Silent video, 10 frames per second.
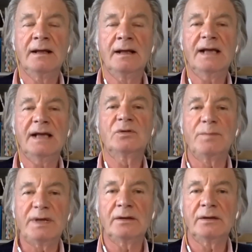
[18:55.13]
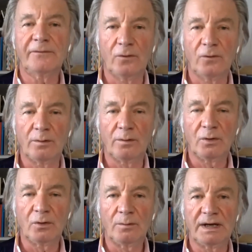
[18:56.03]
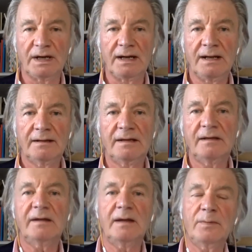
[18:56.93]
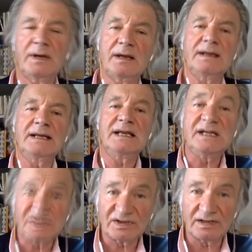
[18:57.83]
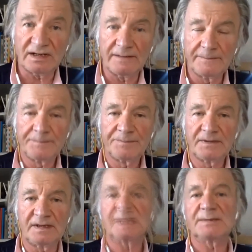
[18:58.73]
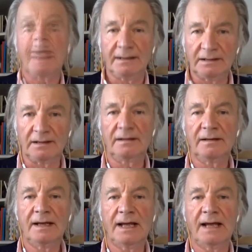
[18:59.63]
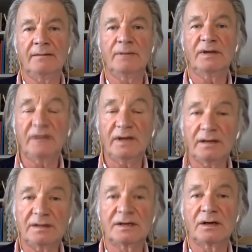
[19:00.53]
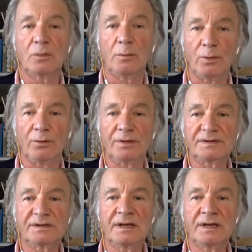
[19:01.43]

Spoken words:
has to be in the form normally that it can be easily dismantled, and materials and components